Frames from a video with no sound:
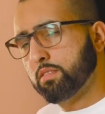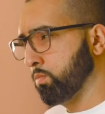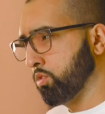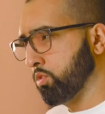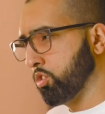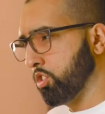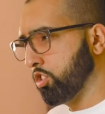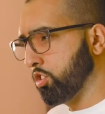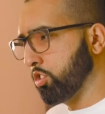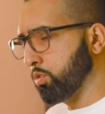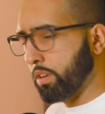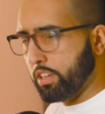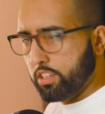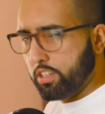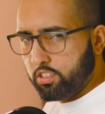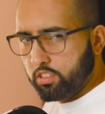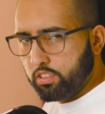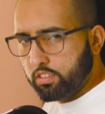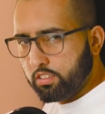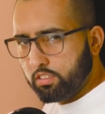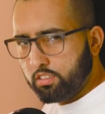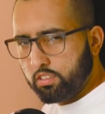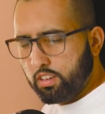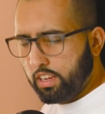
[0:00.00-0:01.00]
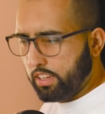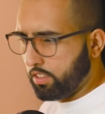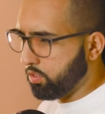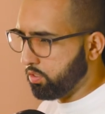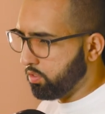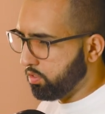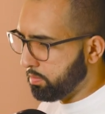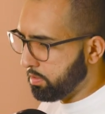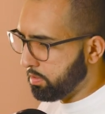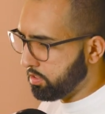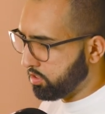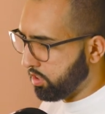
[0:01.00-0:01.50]
situation, like you're
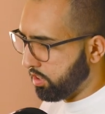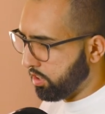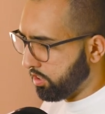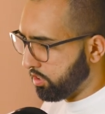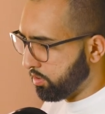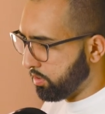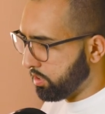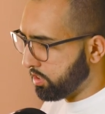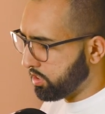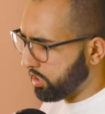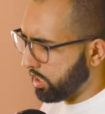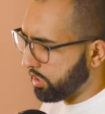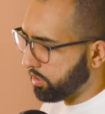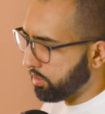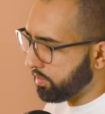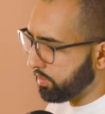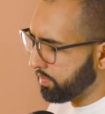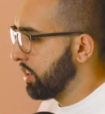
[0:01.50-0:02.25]
almost going through a tunnel.